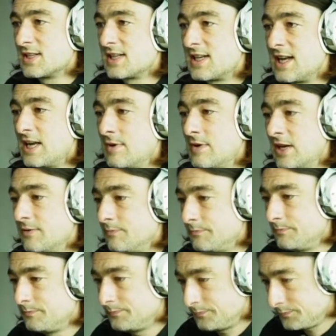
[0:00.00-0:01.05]
get him in.
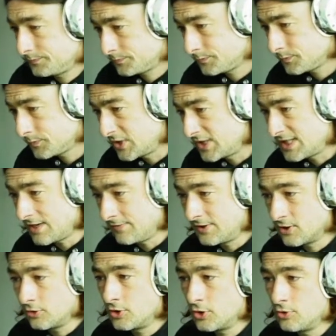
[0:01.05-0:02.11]
He's definitely
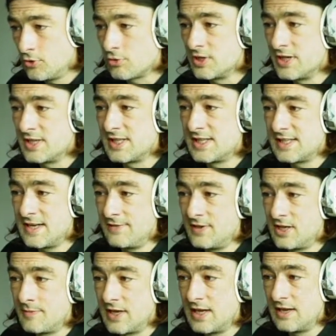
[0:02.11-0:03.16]
not neutral, is he? He's definitely
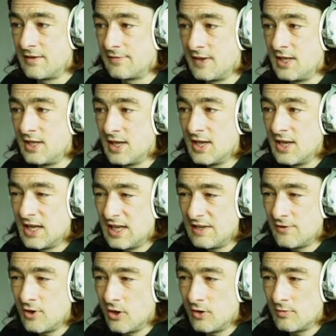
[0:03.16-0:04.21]
a bit iffy, if
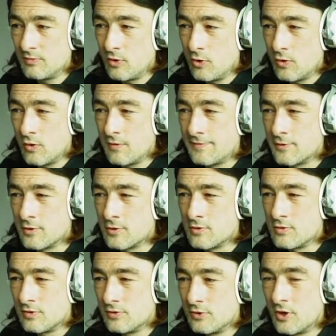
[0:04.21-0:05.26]
not awful.
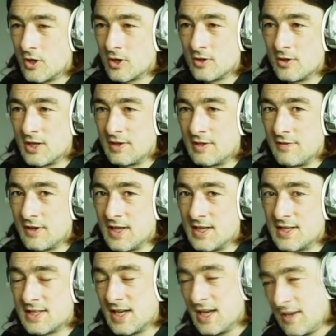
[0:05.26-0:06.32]
Not a good thing for
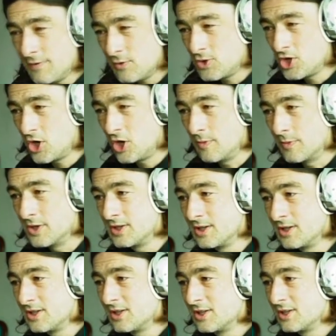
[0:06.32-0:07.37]
kids. If you're German,
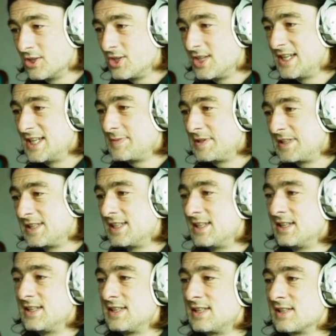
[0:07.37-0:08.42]
do you need to be seeing
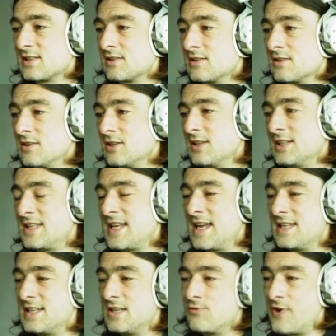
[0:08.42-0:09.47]
this
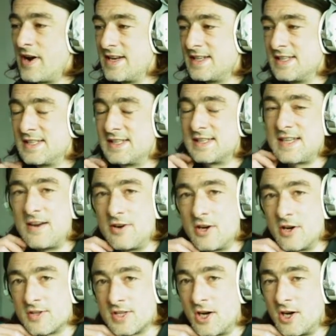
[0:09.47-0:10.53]
dated racist
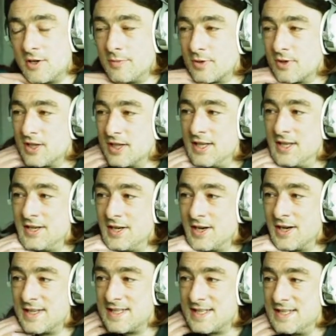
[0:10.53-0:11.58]
stereotype in the
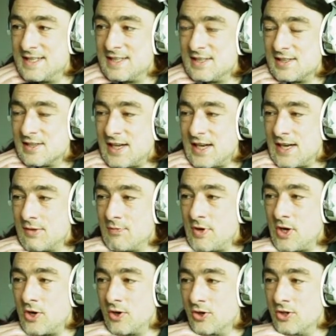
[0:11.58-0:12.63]
90s and
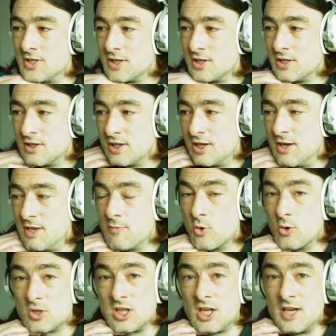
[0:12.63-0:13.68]
beyond,
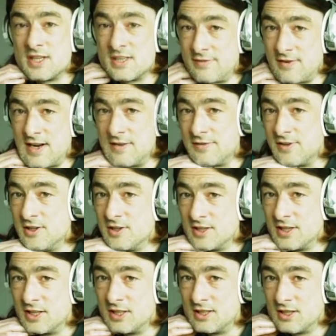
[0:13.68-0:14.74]
immortalised forever
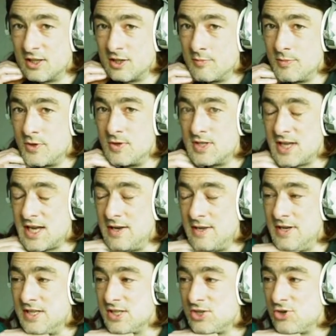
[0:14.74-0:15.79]
in computer game
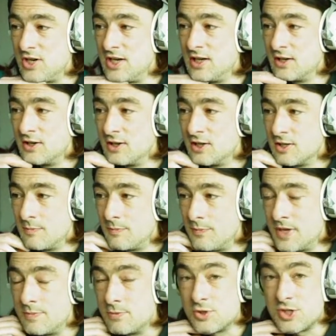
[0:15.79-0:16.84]
history?
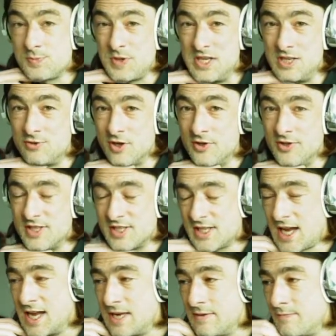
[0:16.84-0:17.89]
People speedrun this
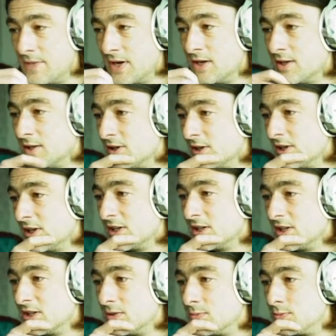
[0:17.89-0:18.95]
game.
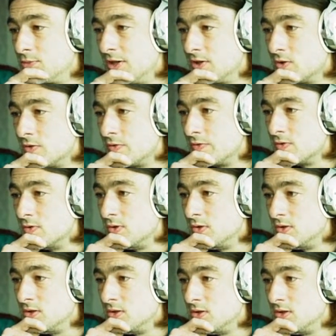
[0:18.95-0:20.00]
Pretty awful.
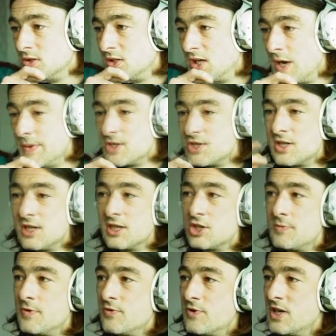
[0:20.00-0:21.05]
I mean, do you think it should
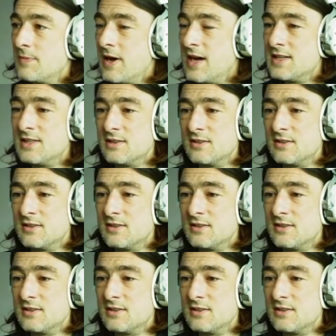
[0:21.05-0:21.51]
be really bad?